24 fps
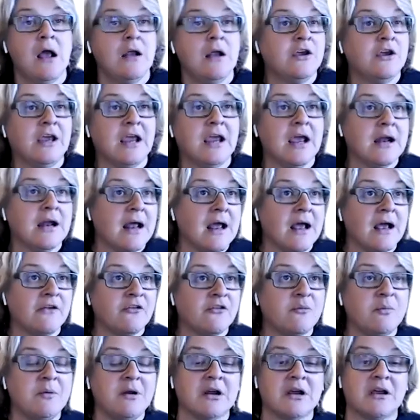You can't
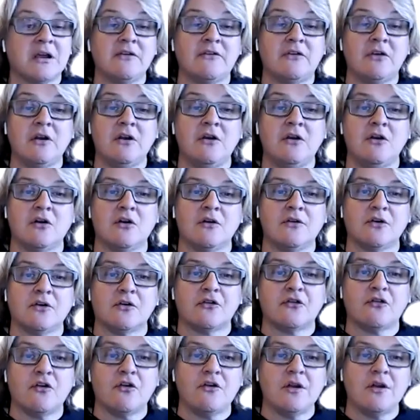ask me to continue. There are
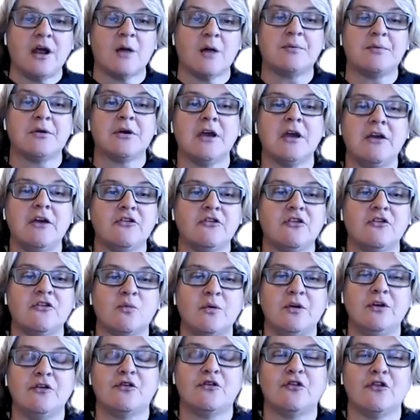certain applications
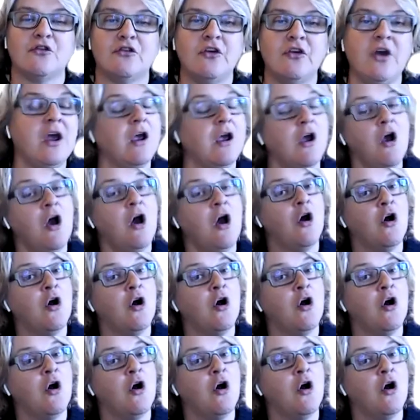we used to say,